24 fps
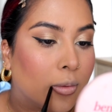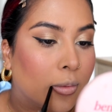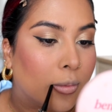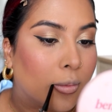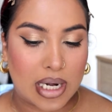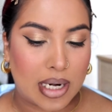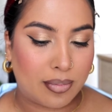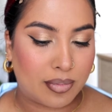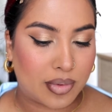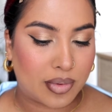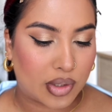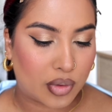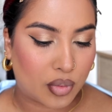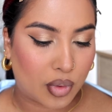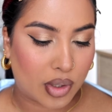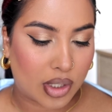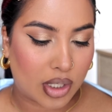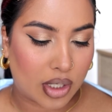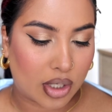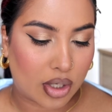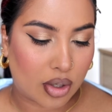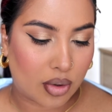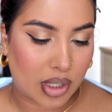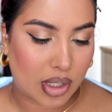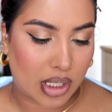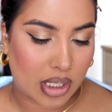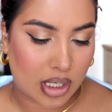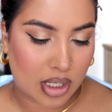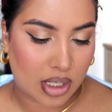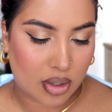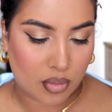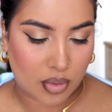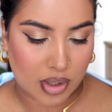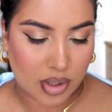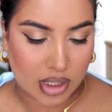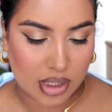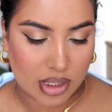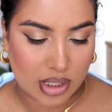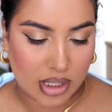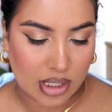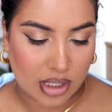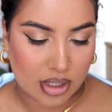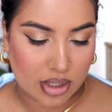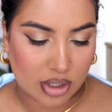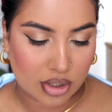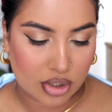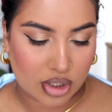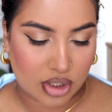Lips, we're gonna go in with
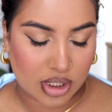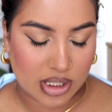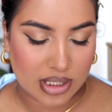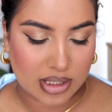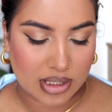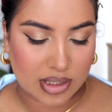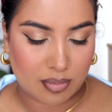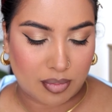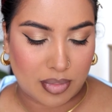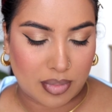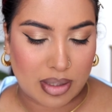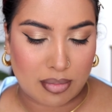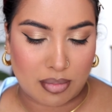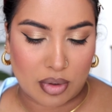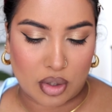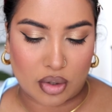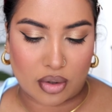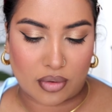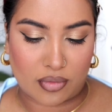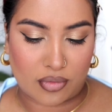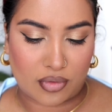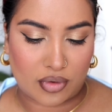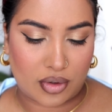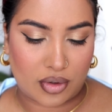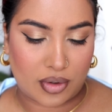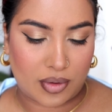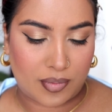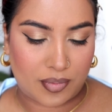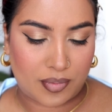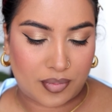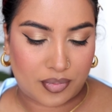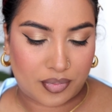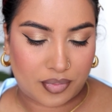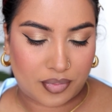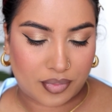the Catrice Be Beautiful.